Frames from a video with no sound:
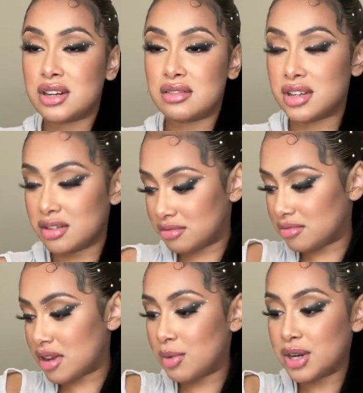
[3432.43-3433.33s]
I don't know.
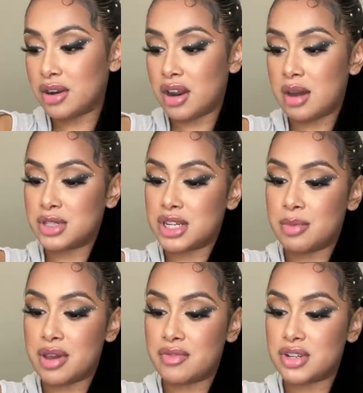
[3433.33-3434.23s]
I really don't know how much I
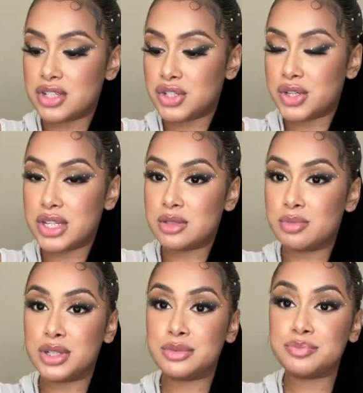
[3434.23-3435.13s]
paid for this dress,
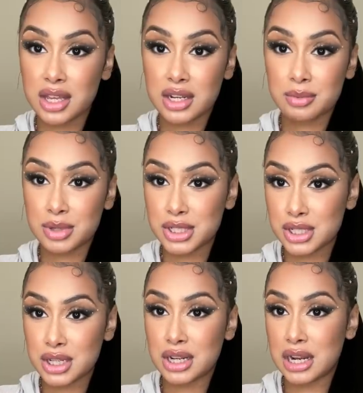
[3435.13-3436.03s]
but in the picture,
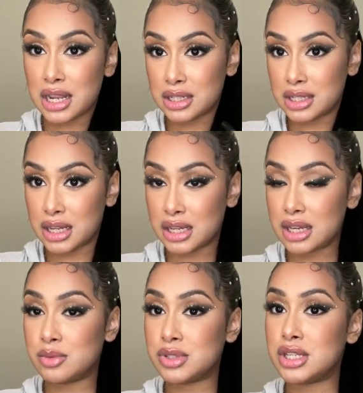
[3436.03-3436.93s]
it did not look like it
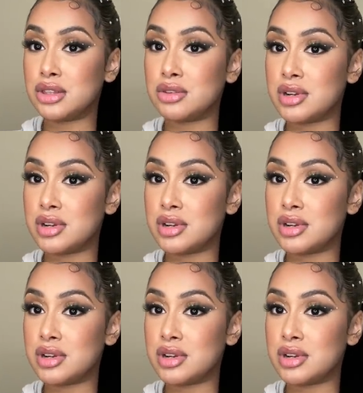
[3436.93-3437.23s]
was see-through.